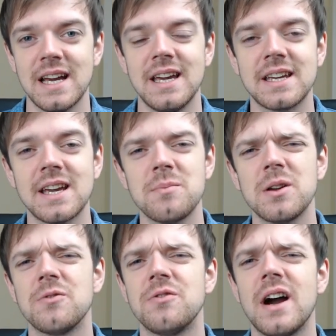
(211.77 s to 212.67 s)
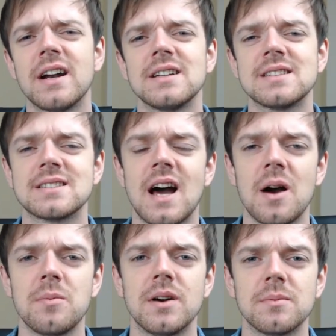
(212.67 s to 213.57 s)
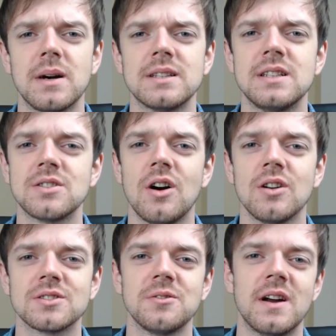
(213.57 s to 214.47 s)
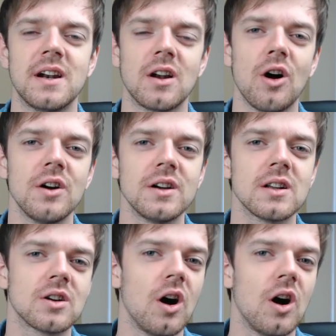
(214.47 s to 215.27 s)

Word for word: He can be very stubborn, but he's also very loyal,